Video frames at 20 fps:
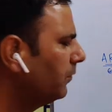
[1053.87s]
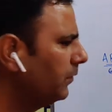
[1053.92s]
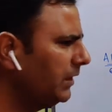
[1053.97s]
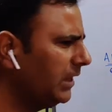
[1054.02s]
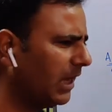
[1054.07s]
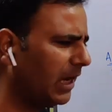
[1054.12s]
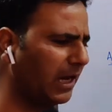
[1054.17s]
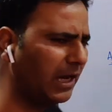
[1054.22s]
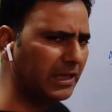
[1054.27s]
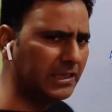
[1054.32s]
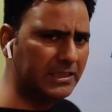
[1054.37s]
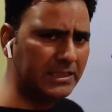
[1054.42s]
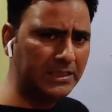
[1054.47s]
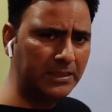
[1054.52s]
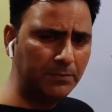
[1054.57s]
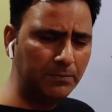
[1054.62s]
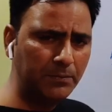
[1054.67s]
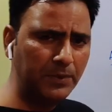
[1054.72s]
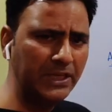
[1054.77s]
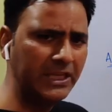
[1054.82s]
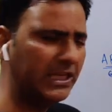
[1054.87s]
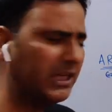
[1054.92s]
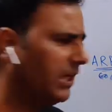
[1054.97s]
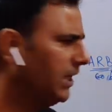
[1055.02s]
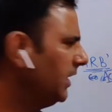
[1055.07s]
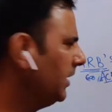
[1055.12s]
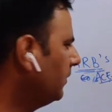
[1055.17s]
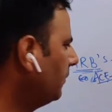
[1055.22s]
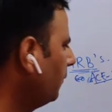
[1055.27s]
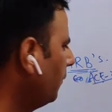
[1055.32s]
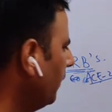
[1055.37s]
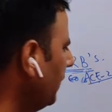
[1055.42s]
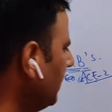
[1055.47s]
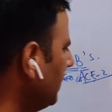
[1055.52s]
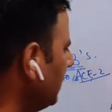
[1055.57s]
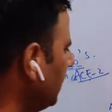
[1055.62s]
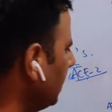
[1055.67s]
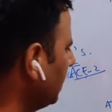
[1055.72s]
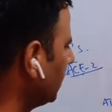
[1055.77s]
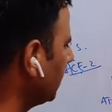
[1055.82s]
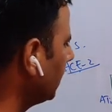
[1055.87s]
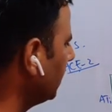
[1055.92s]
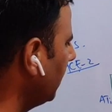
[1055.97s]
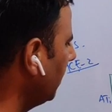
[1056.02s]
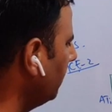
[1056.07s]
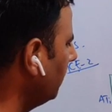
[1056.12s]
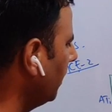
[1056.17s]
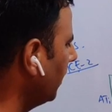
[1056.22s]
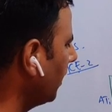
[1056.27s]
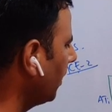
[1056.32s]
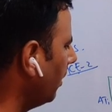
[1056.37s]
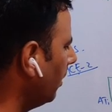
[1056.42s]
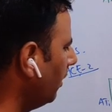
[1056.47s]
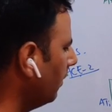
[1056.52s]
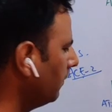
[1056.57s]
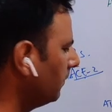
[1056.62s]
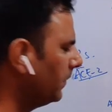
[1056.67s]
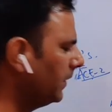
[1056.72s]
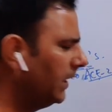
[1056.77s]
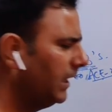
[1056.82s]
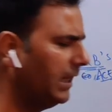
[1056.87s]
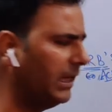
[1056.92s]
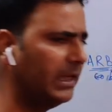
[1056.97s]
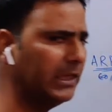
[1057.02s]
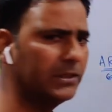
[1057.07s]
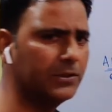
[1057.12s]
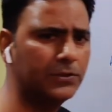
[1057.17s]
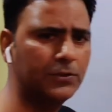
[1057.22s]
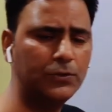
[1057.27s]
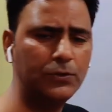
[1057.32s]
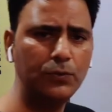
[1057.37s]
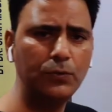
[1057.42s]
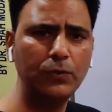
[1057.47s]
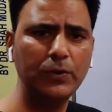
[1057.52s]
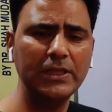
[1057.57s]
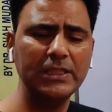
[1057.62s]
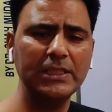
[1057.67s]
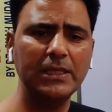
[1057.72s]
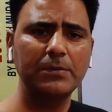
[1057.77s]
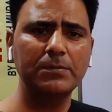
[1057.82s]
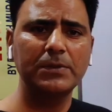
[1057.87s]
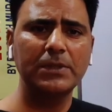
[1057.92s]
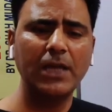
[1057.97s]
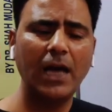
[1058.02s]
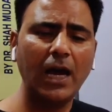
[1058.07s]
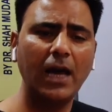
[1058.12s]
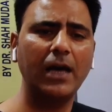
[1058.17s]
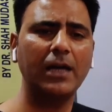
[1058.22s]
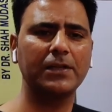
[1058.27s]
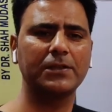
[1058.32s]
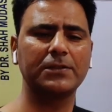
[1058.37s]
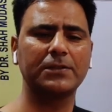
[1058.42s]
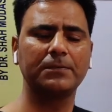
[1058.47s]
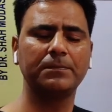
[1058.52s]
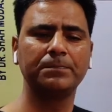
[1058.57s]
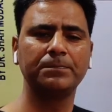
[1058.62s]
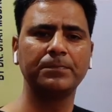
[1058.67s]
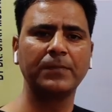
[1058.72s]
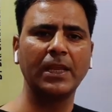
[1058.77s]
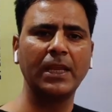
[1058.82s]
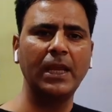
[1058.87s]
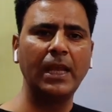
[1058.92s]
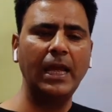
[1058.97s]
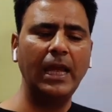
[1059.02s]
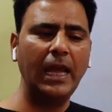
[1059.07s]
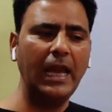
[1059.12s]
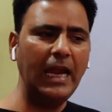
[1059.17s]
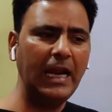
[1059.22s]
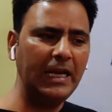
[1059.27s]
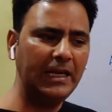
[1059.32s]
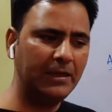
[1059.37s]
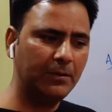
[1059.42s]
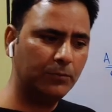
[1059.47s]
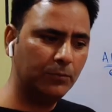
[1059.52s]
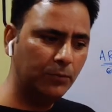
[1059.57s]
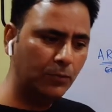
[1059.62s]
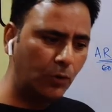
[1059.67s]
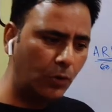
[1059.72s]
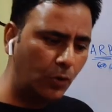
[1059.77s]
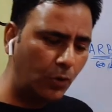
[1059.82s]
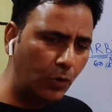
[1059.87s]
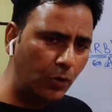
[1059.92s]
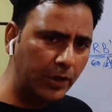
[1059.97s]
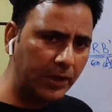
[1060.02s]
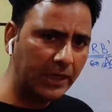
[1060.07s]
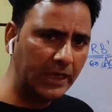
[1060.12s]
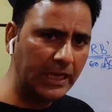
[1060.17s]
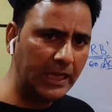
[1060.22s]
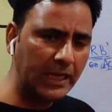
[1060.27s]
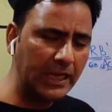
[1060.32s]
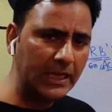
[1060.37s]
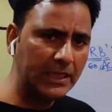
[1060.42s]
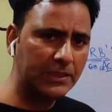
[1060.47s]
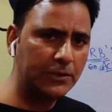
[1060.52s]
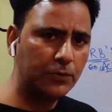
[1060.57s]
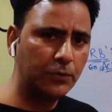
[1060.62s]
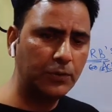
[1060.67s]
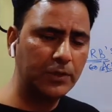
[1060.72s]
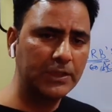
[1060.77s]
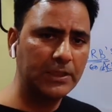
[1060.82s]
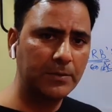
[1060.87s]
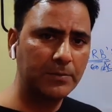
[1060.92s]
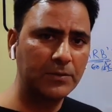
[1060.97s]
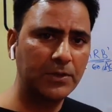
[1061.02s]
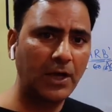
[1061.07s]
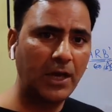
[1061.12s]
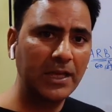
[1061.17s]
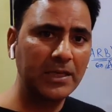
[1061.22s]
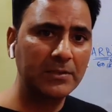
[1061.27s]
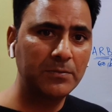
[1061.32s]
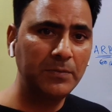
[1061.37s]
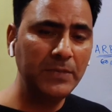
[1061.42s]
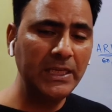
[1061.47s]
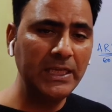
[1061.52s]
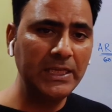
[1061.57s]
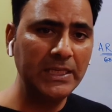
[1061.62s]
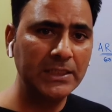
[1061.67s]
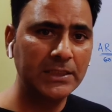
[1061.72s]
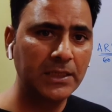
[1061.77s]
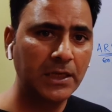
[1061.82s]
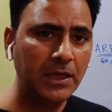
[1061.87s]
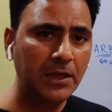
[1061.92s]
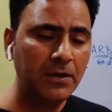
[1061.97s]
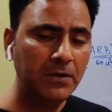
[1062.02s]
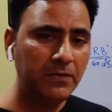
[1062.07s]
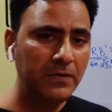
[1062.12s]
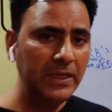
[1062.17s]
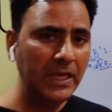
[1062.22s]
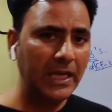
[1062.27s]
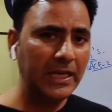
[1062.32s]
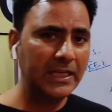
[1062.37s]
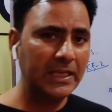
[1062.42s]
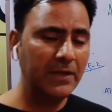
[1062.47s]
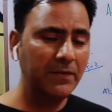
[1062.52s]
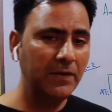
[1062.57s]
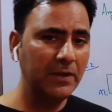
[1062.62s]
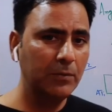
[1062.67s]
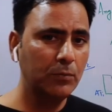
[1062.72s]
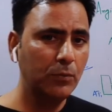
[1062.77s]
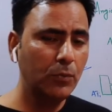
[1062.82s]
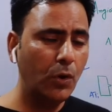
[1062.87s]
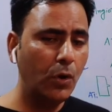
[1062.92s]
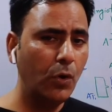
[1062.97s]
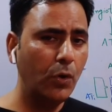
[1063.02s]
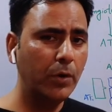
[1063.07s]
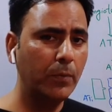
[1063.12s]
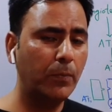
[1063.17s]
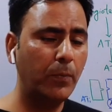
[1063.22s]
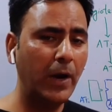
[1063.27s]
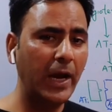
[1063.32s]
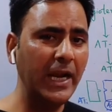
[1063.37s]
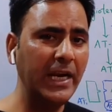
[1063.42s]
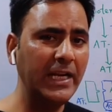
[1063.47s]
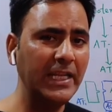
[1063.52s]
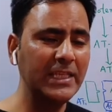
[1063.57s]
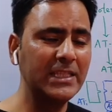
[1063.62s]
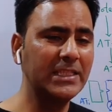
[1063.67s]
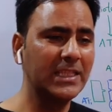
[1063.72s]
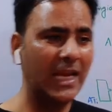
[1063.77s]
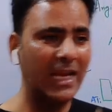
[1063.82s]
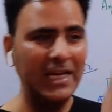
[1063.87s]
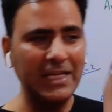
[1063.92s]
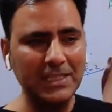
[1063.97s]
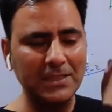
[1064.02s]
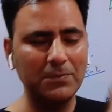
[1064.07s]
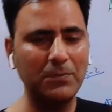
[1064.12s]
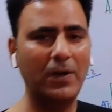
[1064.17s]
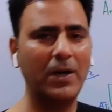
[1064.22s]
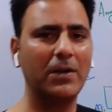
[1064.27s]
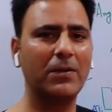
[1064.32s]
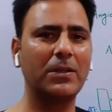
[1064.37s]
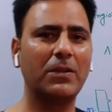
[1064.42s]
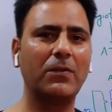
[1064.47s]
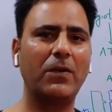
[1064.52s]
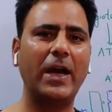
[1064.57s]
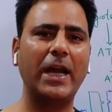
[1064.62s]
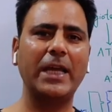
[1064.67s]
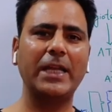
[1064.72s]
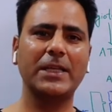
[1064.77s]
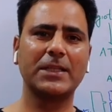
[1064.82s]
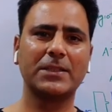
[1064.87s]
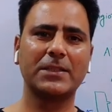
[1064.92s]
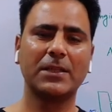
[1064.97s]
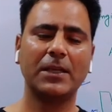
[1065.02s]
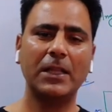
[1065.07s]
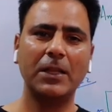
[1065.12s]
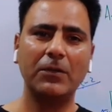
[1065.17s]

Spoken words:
We are simply increasing the number of ACE2 receptors, and more ACE2 receptors means we are giving more binding sites for the virus.